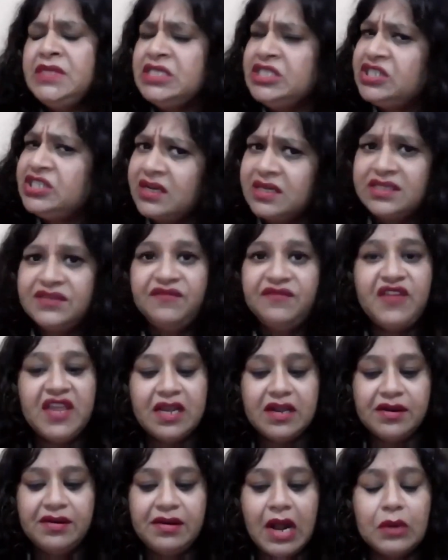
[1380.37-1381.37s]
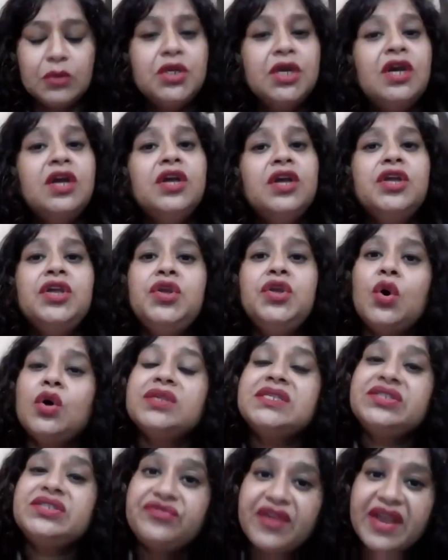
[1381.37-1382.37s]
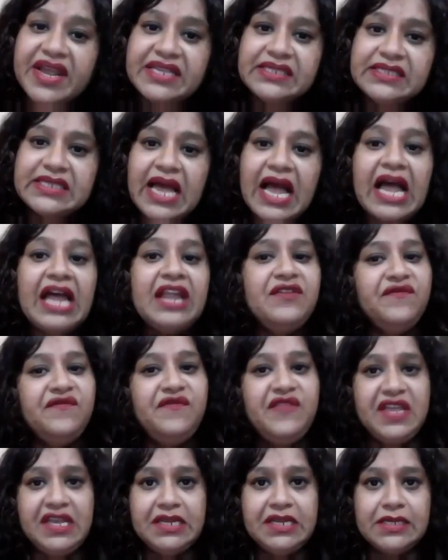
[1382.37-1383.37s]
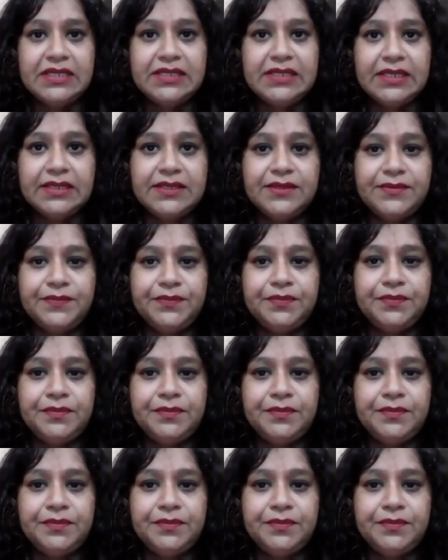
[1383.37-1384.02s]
Just figure out your strengths and weaknesses